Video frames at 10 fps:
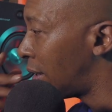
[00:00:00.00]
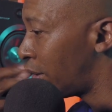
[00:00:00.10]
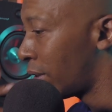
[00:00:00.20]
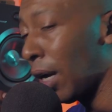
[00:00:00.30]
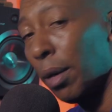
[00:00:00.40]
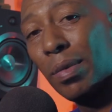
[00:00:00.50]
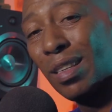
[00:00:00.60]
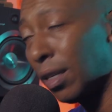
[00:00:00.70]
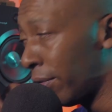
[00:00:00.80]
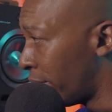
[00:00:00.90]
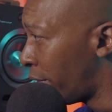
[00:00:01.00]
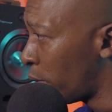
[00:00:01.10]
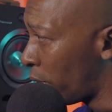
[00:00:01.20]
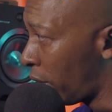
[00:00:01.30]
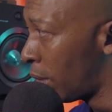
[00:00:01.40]
Subscribe, give the
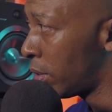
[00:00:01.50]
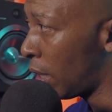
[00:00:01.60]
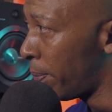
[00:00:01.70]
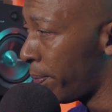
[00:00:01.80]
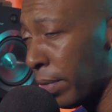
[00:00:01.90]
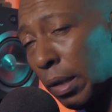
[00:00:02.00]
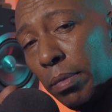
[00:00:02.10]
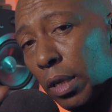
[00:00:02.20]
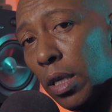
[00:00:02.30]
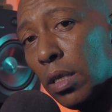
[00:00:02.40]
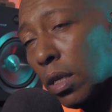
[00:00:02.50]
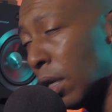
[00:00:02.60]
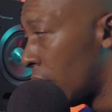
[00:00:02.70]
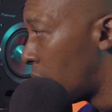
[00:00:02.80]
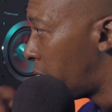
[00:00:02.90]
video a thumbs up, please,
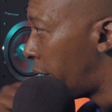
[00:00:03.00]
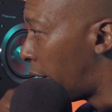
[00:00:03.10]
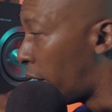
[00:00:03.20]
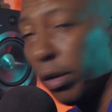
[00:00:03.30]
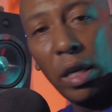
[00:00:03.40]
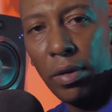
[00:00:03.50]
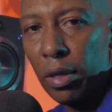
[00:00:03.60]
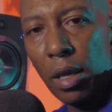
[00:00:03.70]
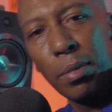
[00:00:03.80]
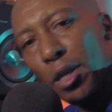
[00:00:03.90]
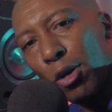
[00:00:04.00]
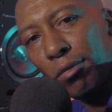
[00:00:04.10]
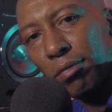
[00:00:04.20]
or give it a thumbs down.